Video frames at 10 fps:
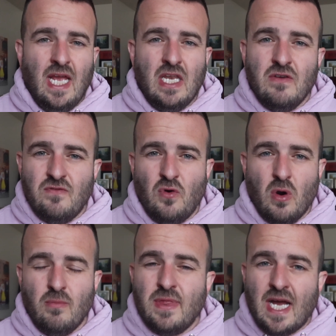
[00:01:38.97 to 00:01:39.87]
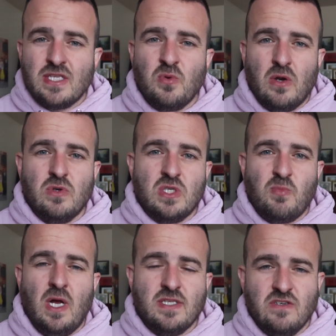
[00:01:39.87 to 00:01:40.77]
any form. That's what
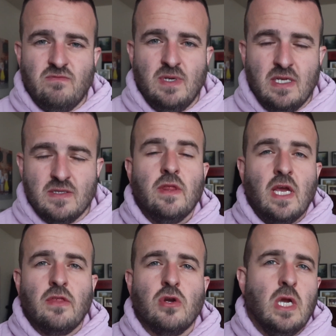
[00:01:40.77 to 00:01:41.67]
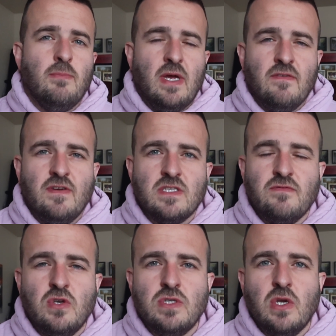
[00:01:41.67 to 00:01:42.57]
responsive means. One of the other great benefits
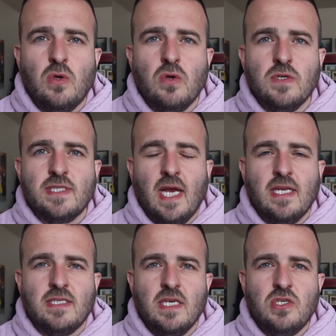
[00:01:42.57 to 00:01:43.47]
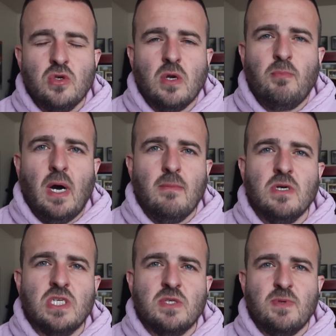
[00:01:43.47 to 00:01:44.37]
of using Google Sites is you can
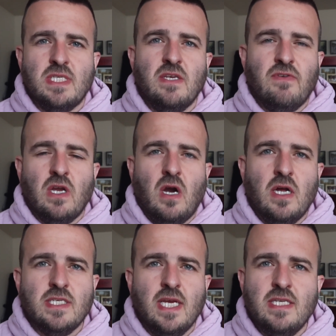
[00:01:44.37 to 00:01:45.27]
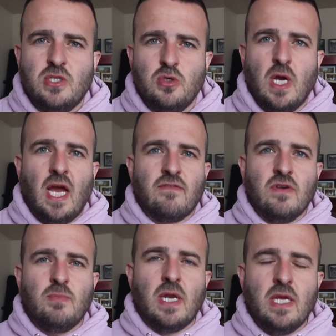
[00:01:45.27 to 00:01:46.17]
publish specific content to
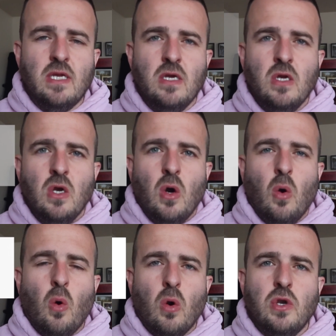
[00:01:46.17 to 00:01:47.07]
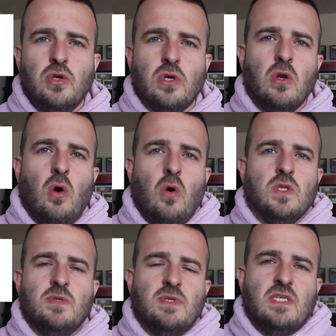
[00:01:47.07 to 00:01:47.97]
everybody, or you can
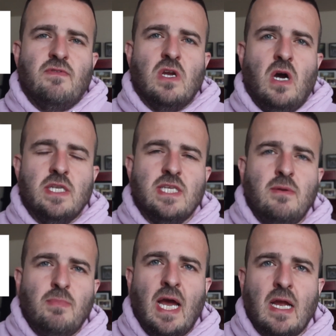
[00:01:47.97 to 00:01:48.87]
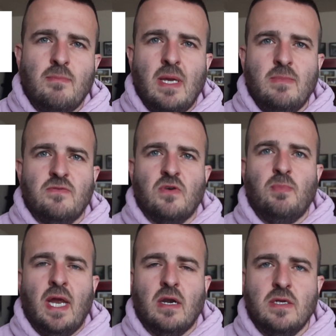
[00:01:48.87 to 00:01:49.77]
hold specific content back, maybe for
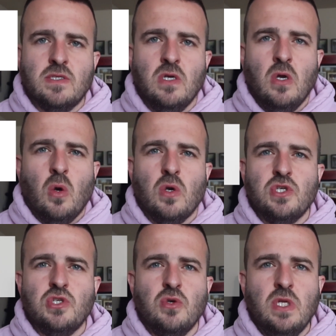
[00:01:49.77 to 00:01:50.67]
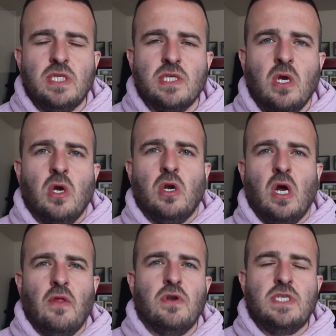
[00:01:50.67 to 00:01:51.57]
parents or students or
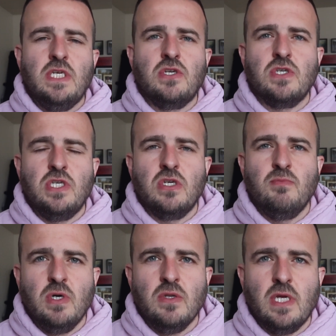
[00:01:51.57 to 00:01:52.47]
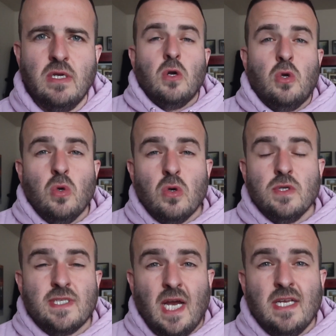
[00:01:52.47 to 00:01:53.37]
other teachers in your building. Google
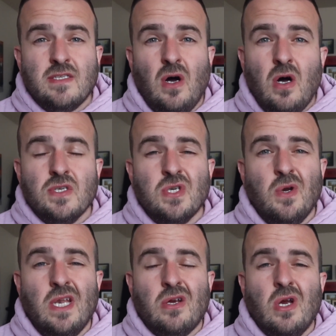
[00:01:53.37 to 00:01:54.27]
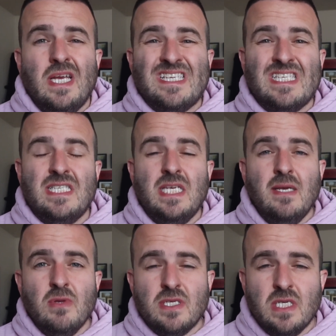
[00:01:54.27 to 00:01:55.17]
Sites also integrate
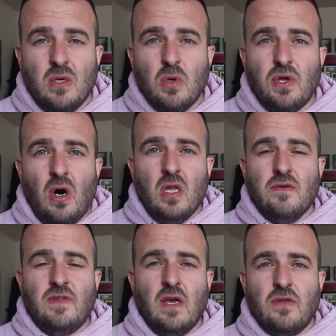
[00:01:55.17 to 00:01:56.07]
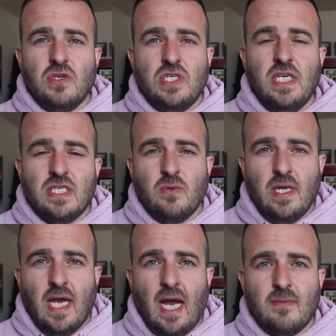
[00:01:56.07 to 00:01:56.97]
seamlessly with all of the other G
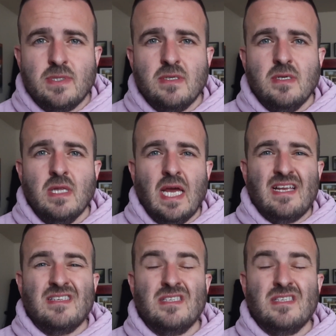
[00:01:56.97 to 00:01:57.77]
Suite apps like